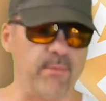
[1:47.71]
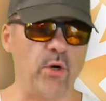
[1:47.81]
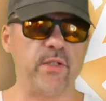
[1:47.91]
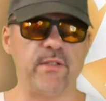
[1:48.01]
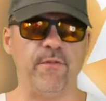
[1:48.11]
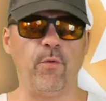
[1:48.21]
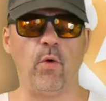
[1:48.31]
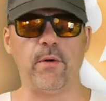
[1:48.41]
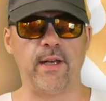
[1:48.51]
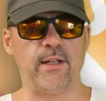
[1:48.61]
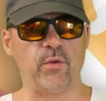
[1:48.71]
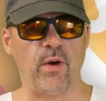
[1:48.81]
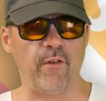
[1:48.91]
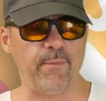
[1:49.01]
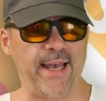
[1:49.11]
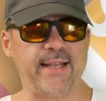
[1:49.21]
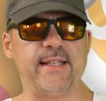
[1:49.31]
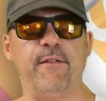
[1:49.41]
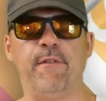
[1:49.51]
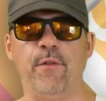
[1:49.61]
Most four, uh, 12 packs
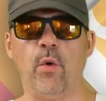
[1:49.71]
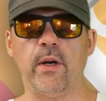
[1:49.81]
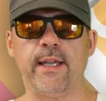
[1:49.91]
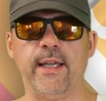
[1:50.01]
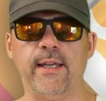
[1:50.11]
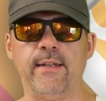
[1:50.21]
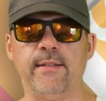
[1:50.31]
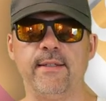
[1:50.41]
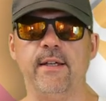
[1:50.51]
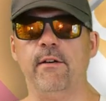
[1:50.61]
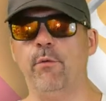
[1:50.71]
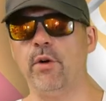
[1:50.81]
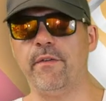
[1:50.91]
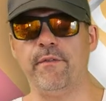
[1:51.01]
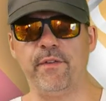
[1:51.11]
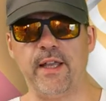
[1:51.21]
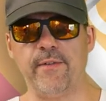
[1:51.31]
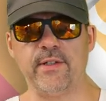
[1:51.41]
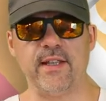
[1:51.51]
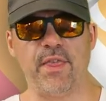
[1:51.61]
have four cans, four different
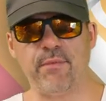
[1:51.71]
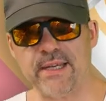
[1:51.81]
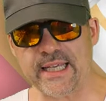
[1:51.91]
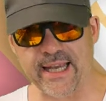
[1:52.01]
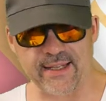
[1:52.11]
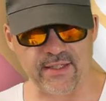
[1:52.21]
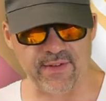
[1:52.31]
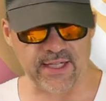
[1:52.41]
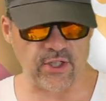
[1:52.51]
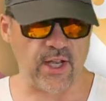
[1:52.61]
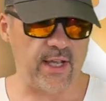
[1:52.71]
flavors, and three cans of each.